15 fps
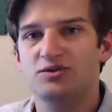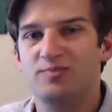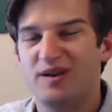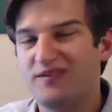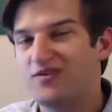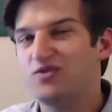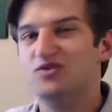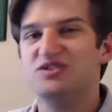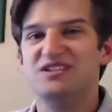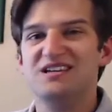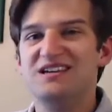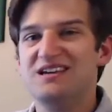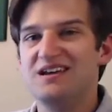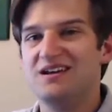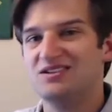But if you
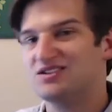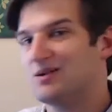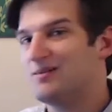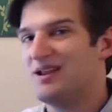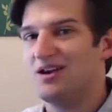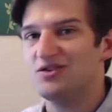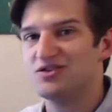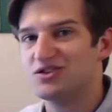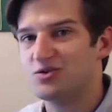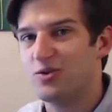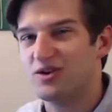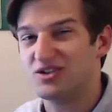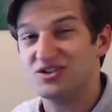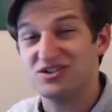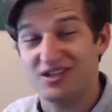see somebody else's
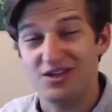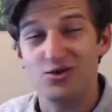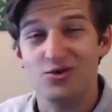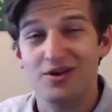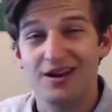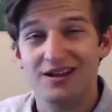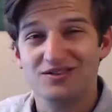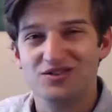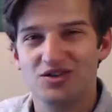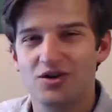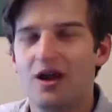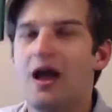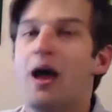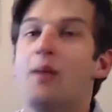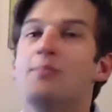questions that you can answer,
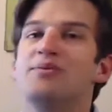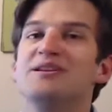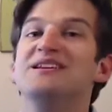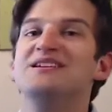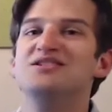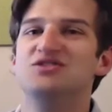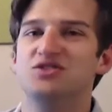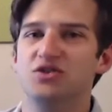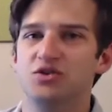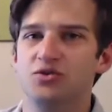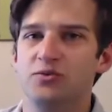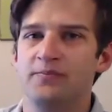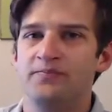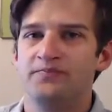please do.